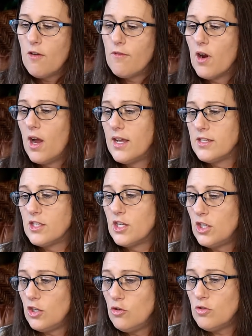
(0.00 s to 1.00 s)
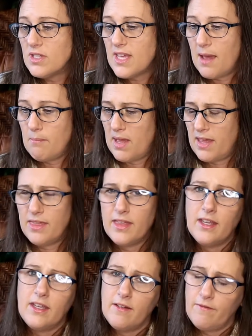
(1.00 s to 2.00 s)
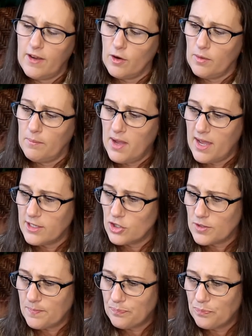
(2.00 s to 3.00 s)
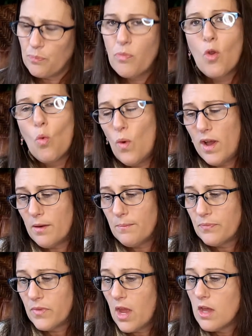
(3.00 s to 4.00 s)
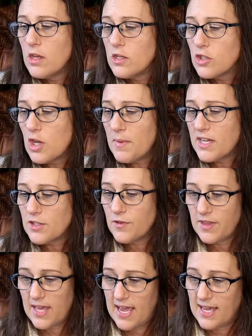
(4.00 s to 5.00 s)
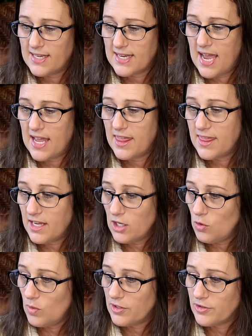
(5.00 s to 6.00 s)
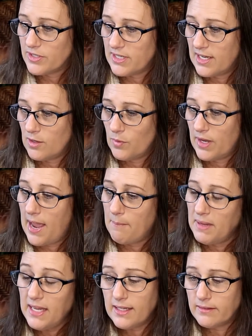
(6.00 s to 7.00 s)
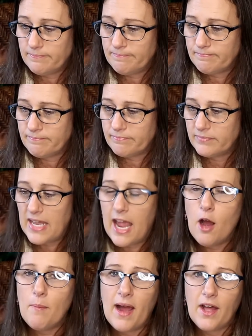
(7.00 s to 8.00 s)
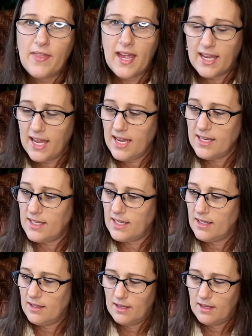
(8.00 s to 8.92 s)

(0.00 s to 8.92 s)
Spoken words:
for us to use that method very much. Well, so much for that. I think you understand what I mean. Now about that candy.